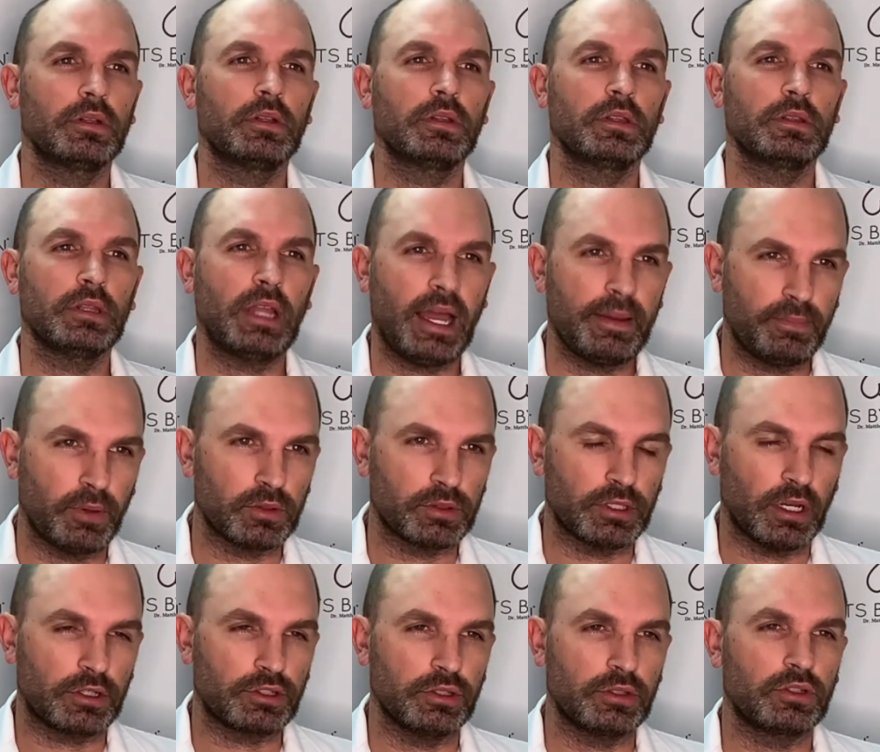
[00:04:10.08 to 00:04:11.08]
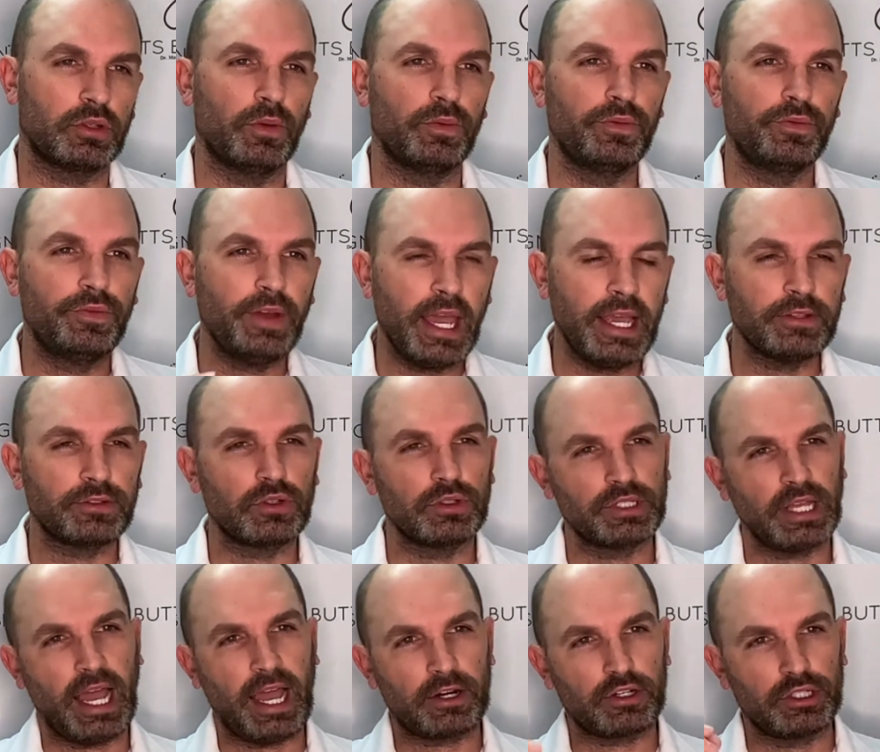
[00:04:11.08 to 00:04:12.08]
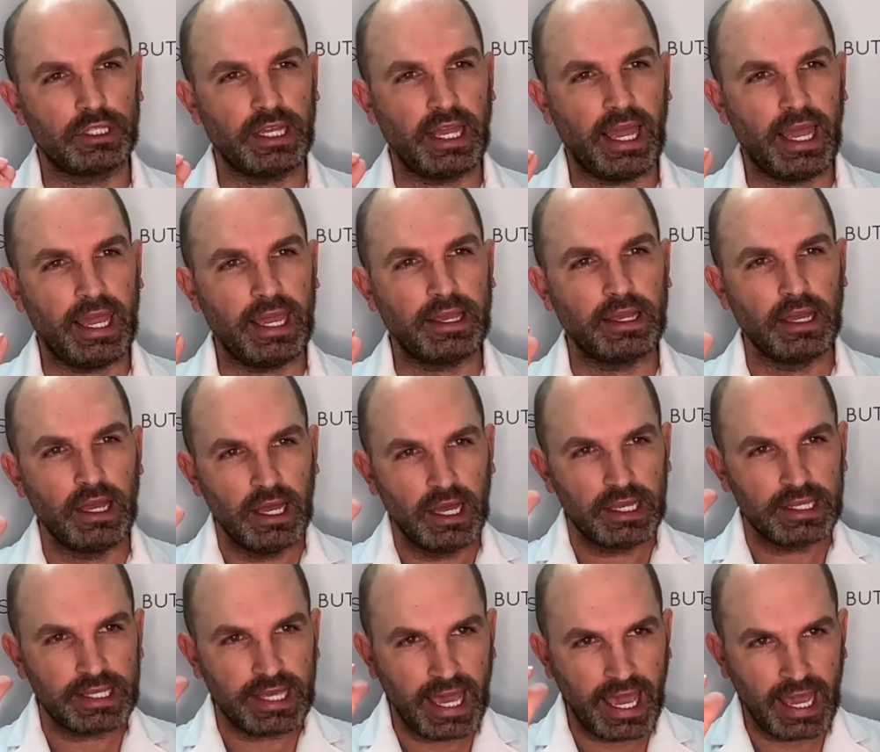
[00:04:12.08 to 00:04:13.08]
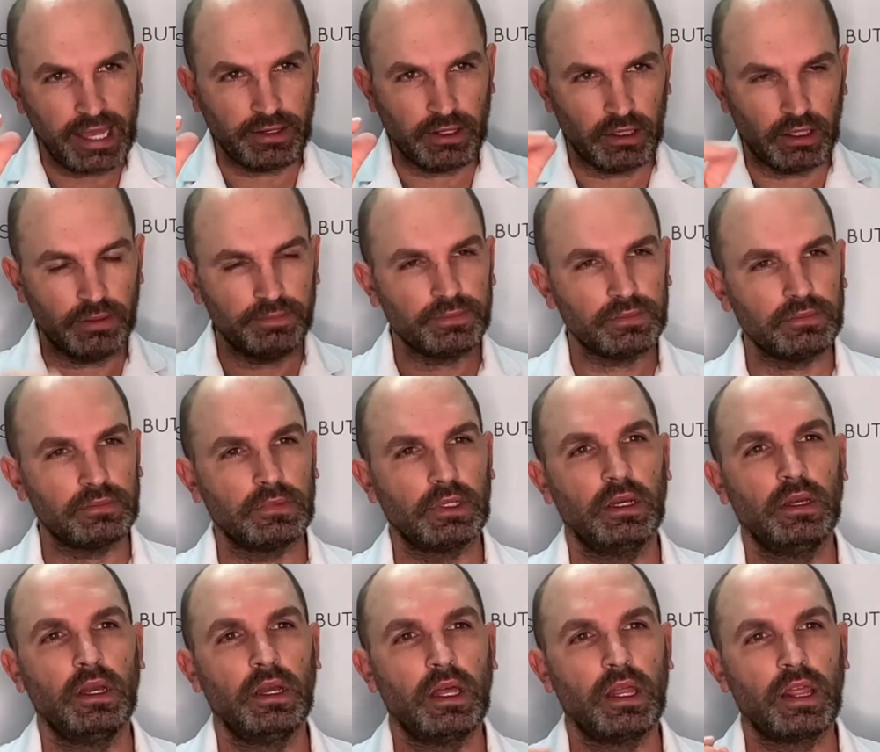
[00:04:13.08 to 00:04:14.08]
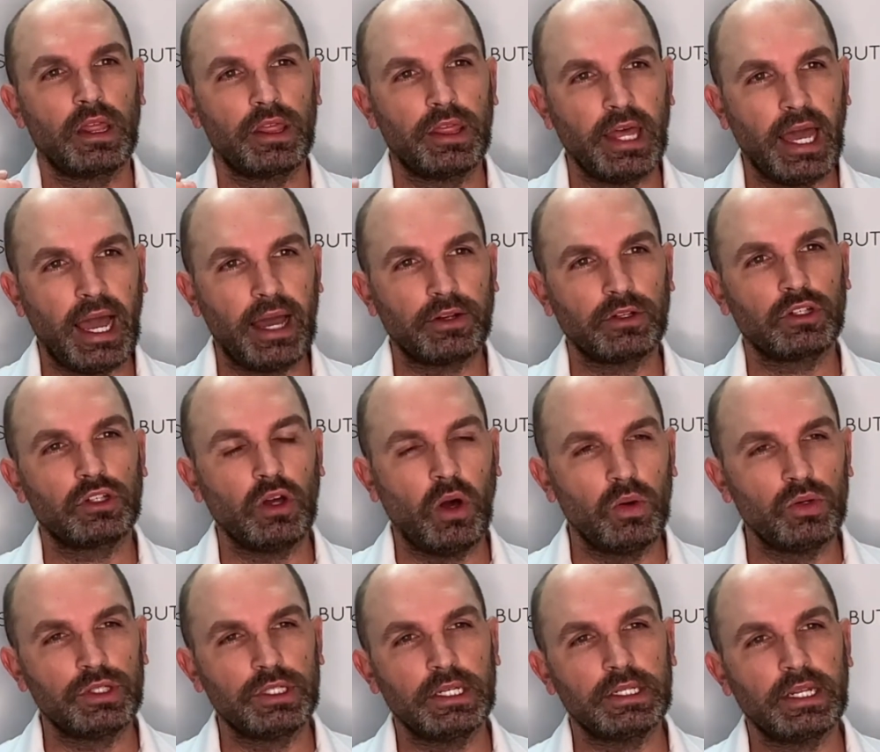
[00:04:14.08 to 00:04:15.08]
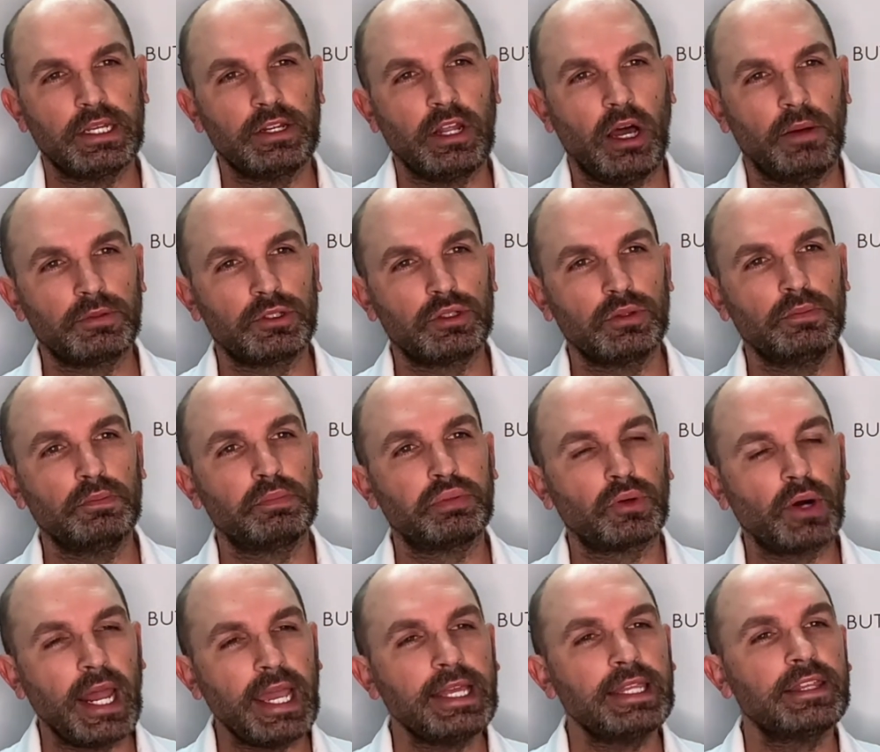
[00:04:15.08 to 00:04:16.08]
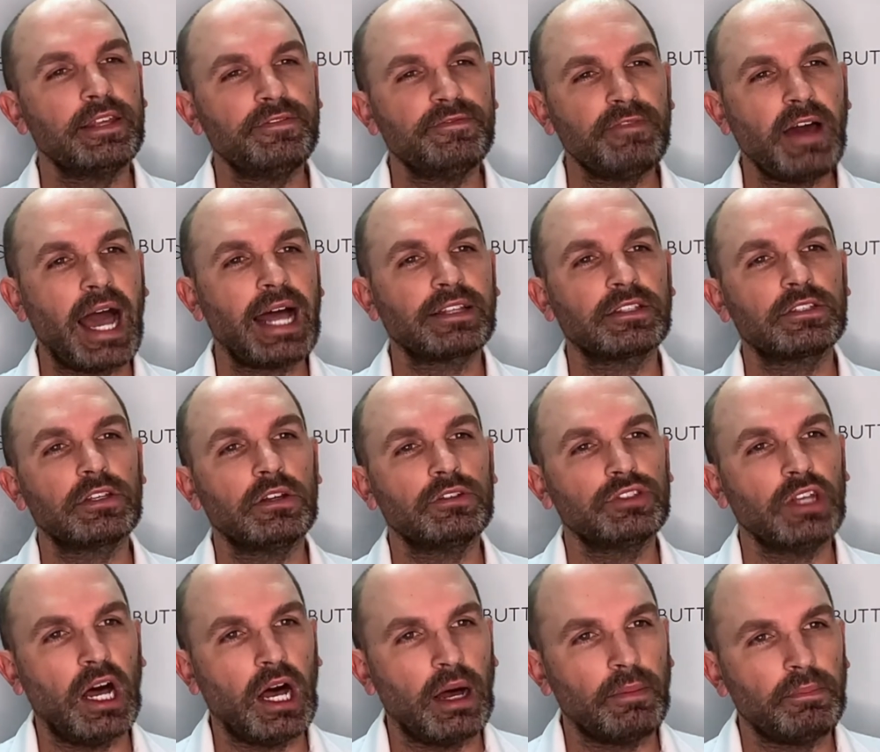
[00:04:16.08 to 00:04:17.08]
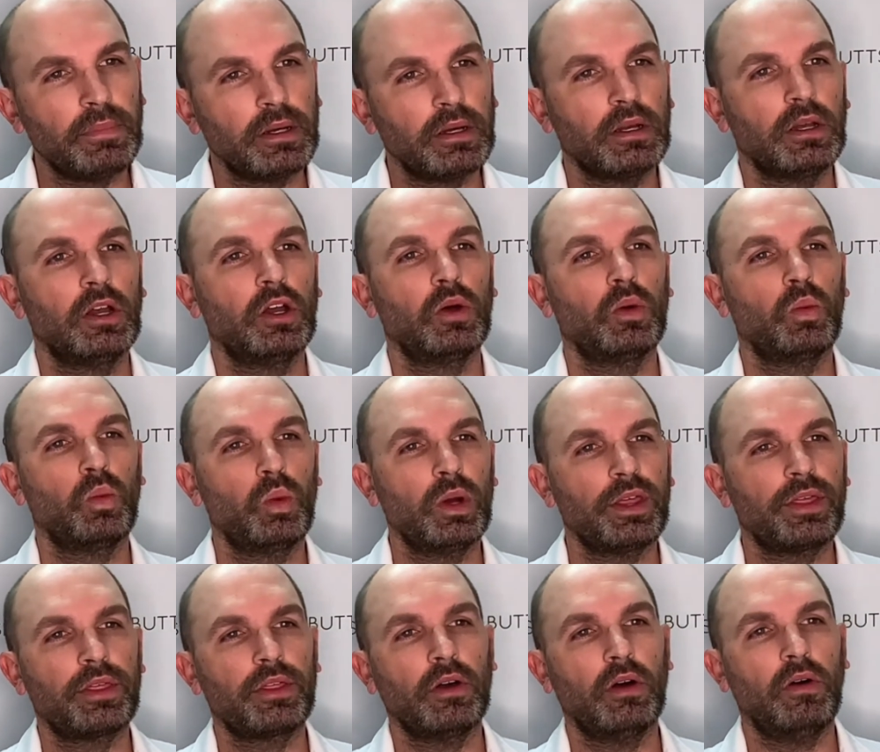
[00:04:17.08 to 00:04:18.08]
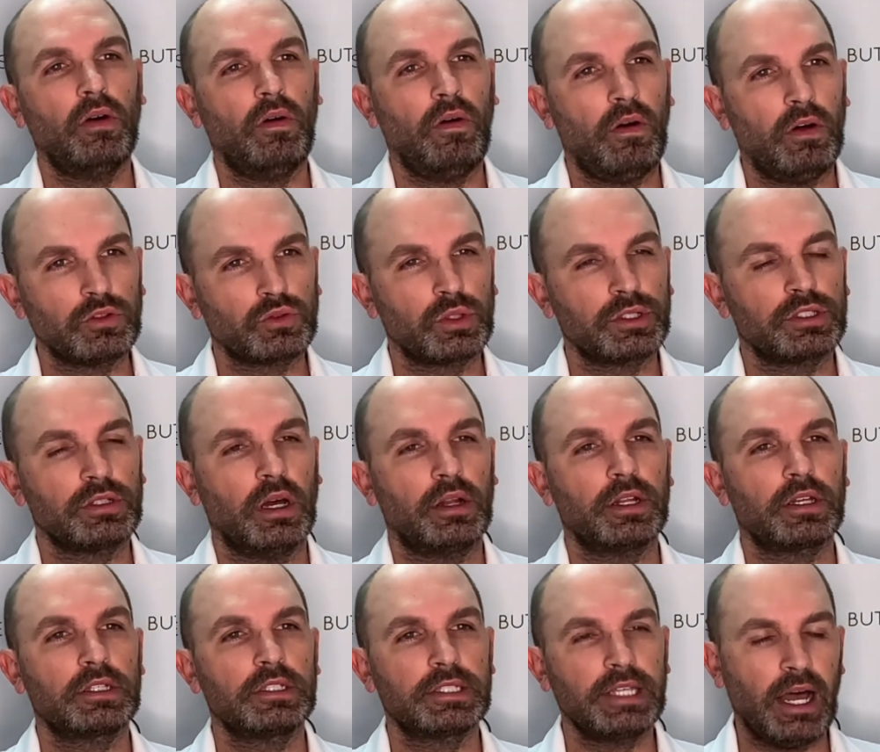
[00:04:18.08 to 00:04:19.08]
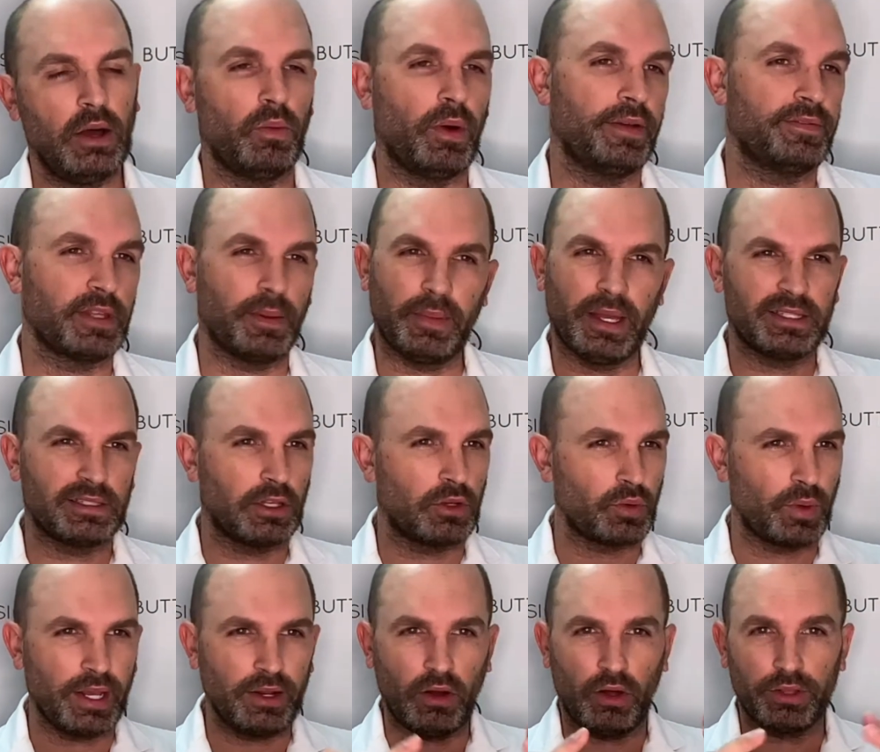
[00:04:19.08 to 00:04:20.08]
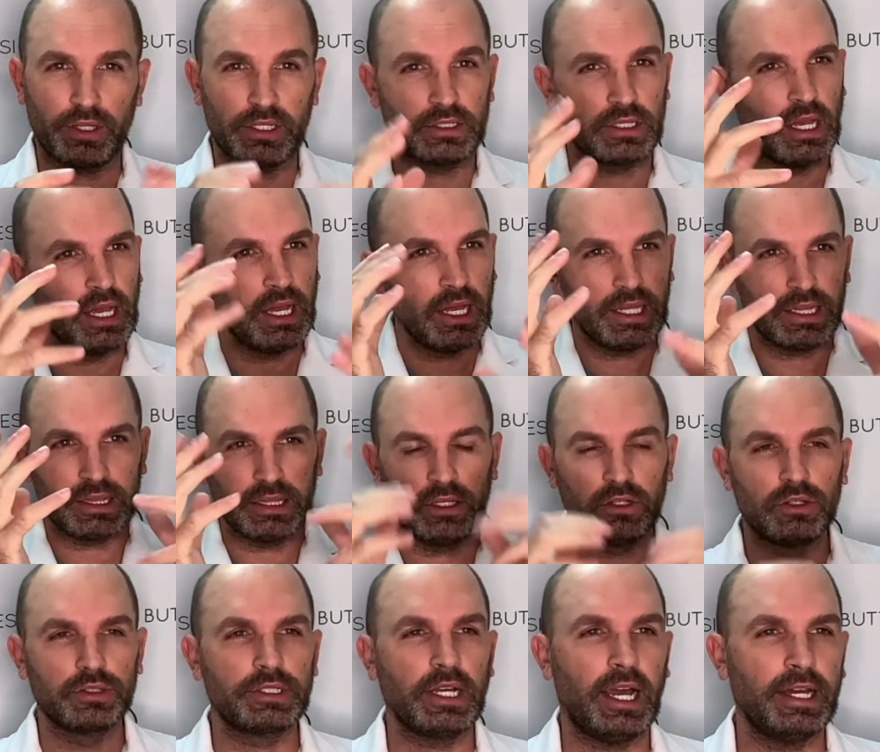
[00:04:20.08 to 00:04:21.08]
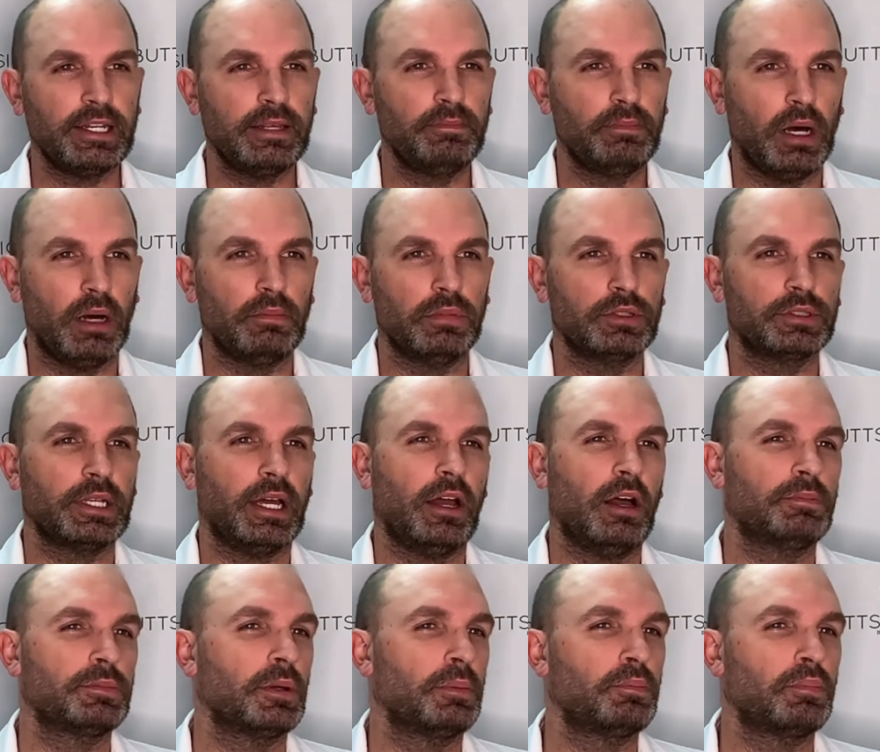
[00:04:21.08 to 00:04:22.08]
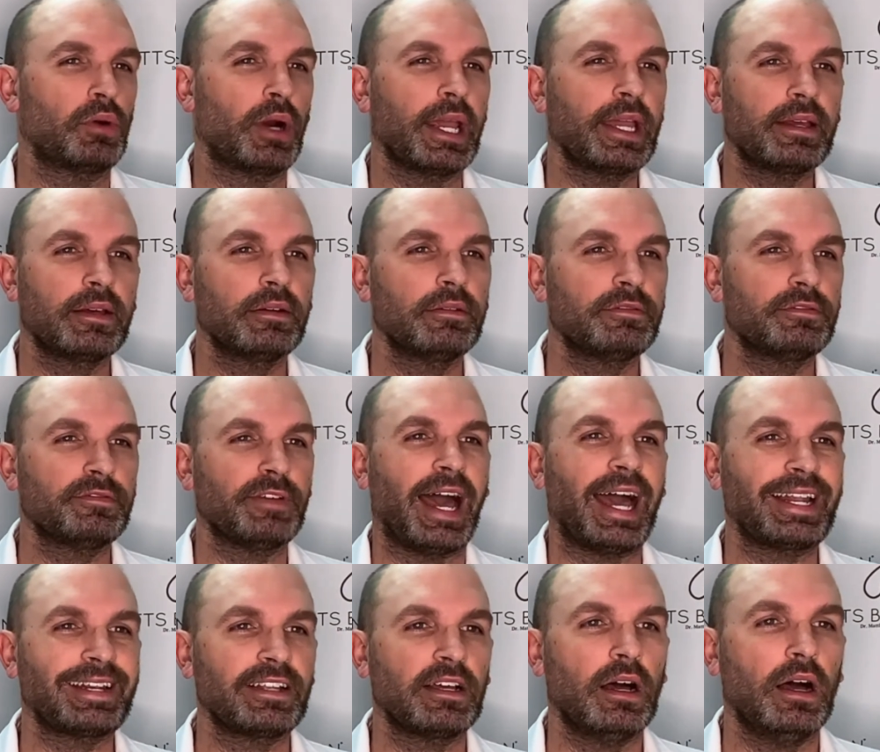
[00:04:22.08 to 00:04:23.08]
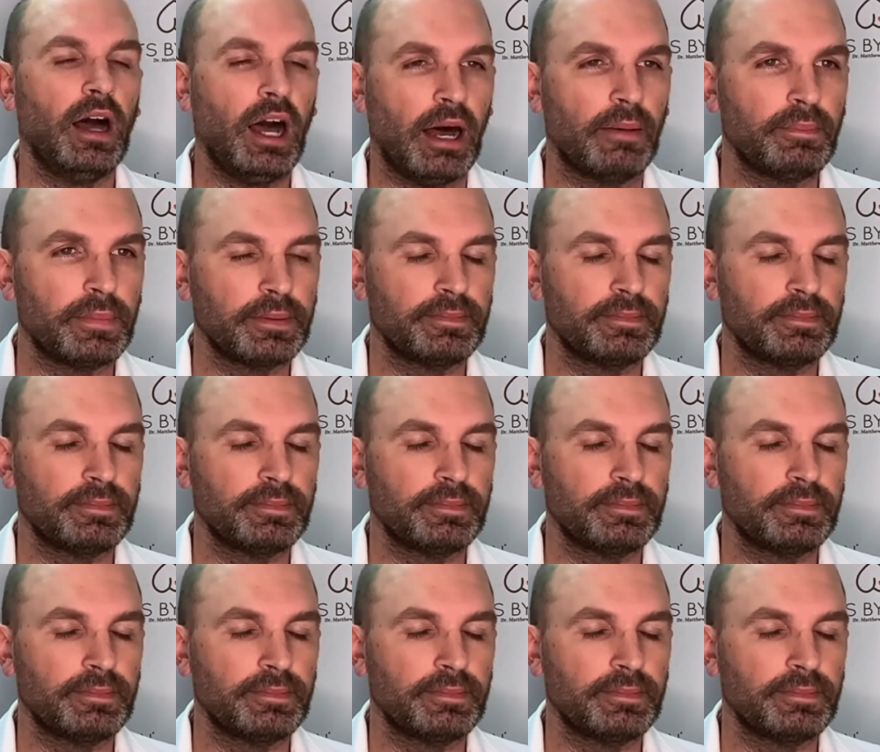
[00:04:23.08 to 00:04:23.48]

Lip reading: liposuction. So Vaser is actually a cannula that goes in and helps to break the fat cells up with ultrasonic sound waves. They basically create all these little tiny bubbles that help to break fat up.